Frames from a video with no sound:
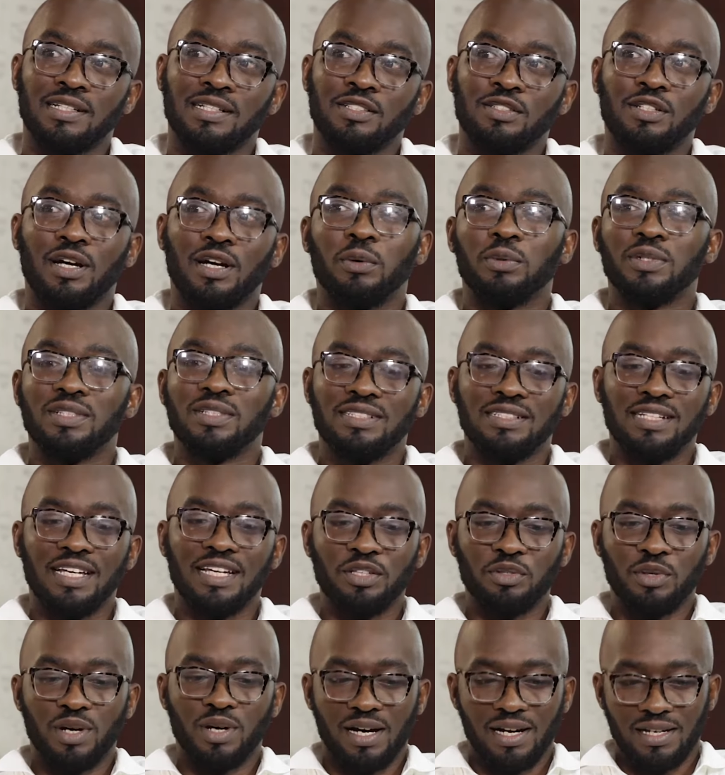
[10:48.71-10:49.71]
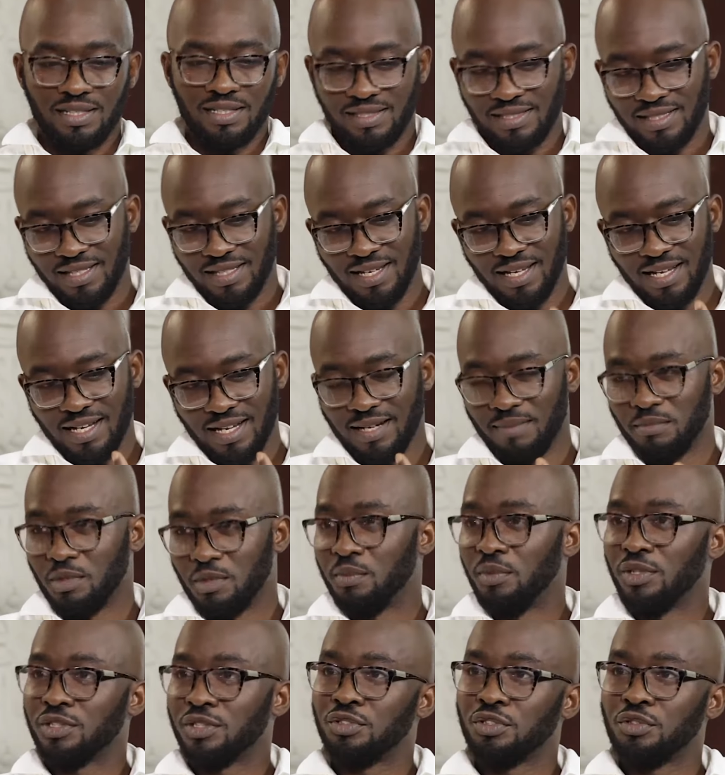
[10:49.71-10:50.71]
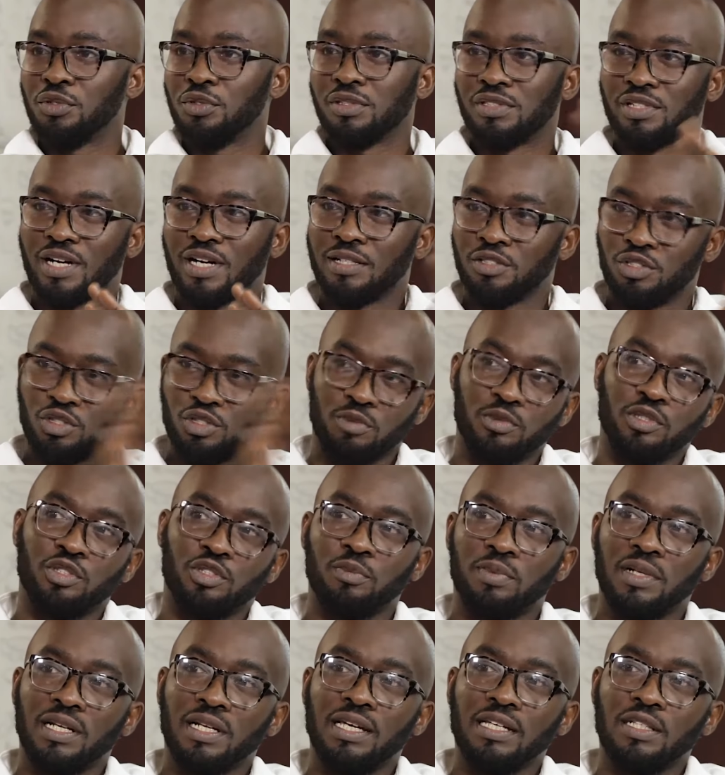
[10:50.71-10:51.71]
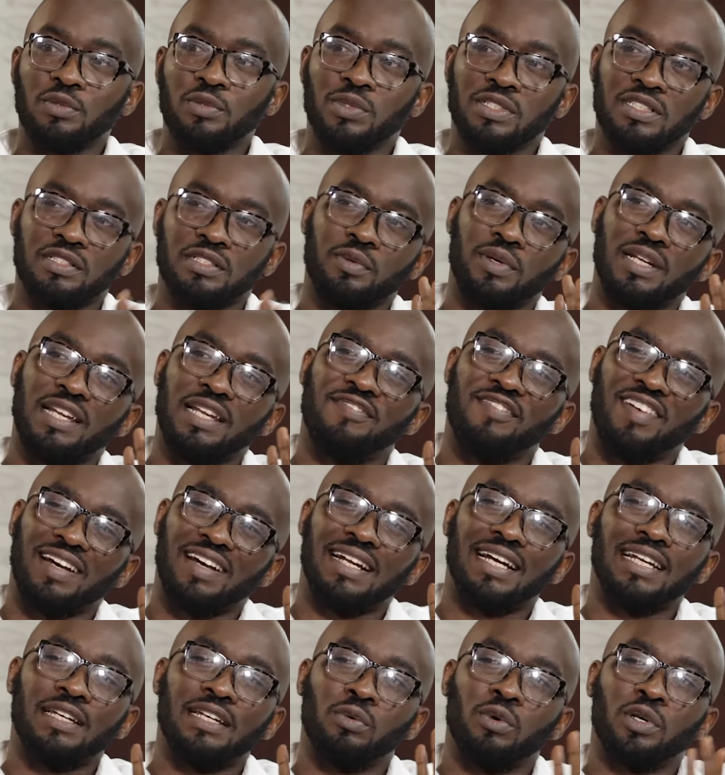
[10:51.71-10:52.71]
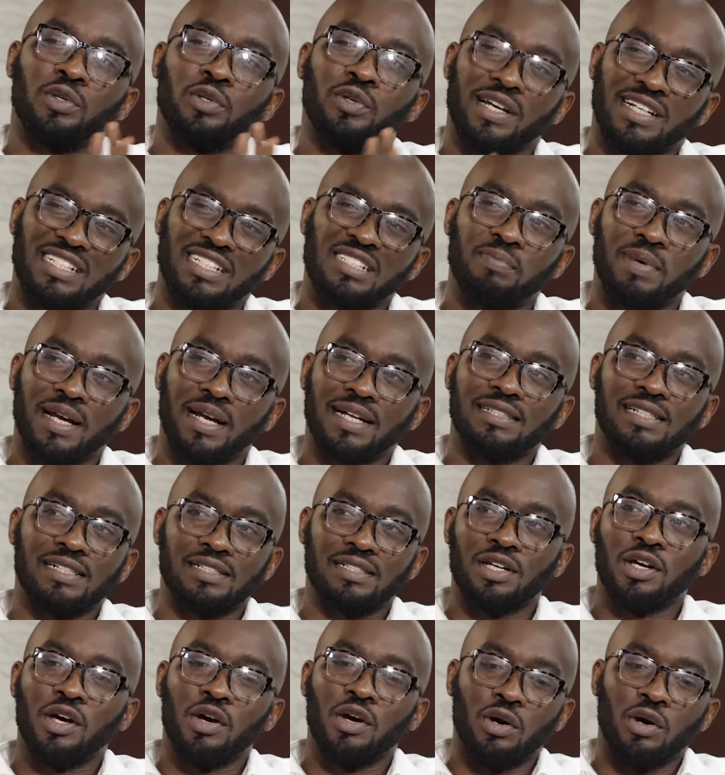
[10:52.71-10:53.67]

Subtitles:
So I wouldn't say you had a model you're trying to duplicate. Was it really finally what you expected?